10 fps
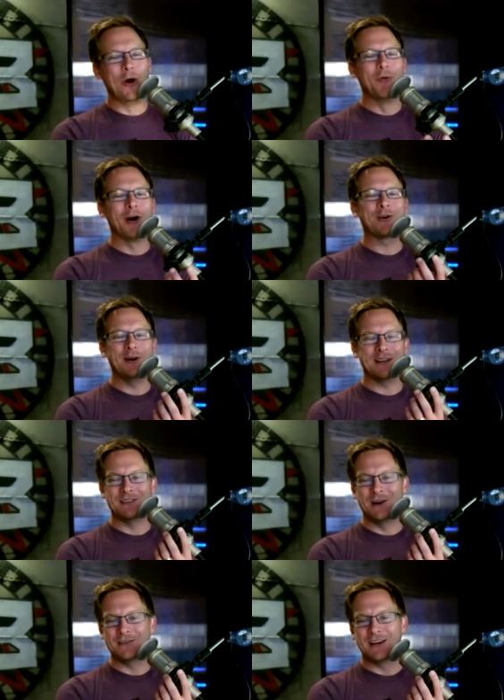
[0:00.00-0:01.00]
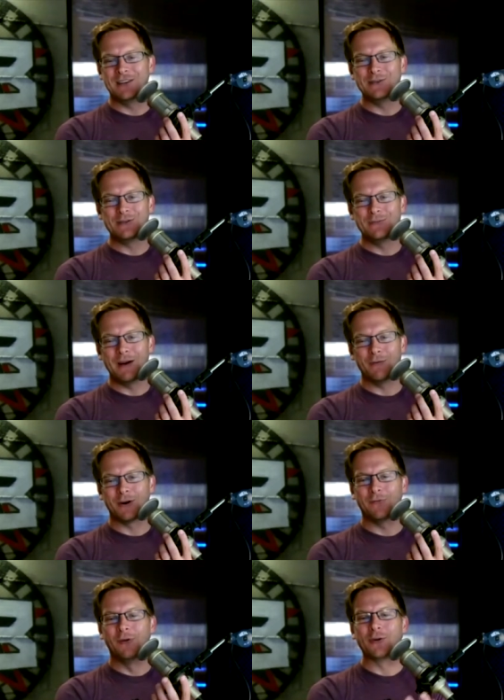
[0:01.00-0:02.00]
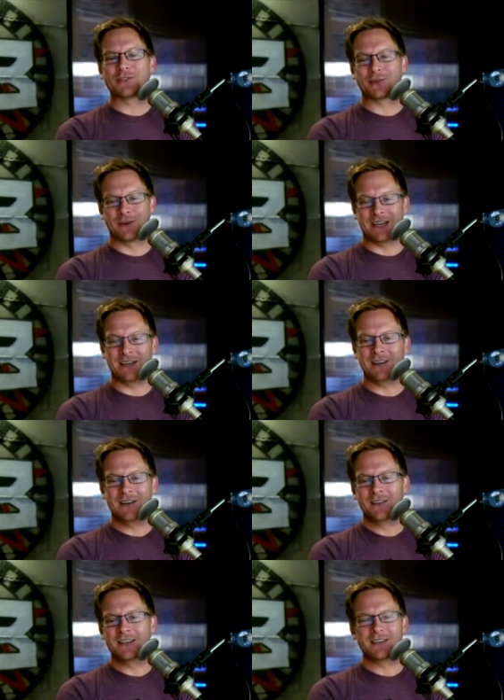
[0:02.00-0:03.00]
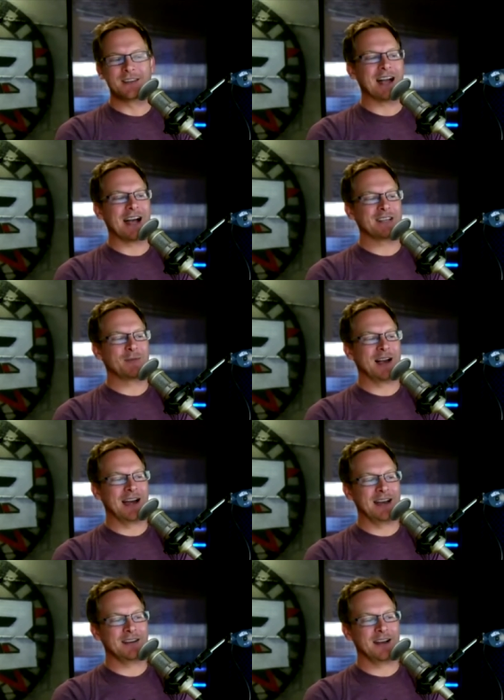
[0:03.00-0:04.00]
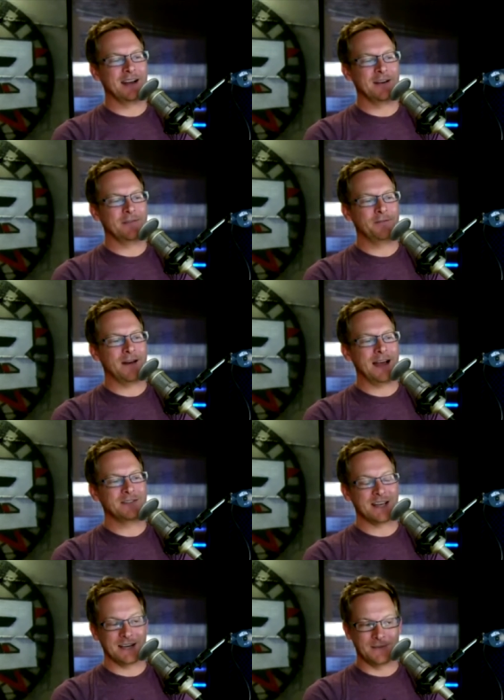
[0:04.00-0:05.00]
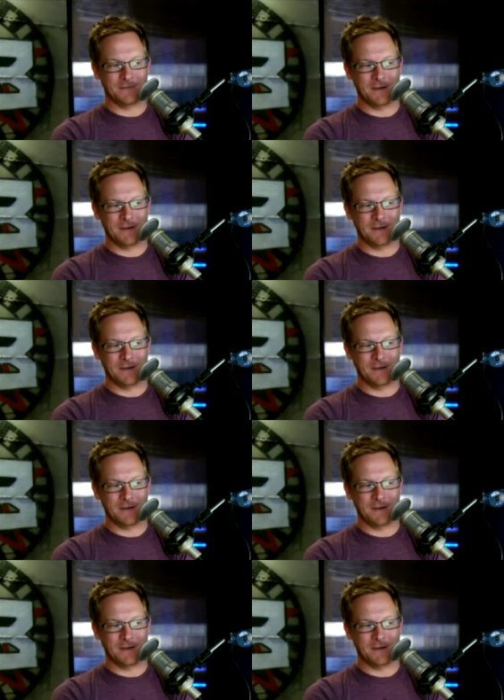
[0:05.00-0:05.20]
One more quick note uh, YouTube Network Full Screen. These are the guys behind uh, five second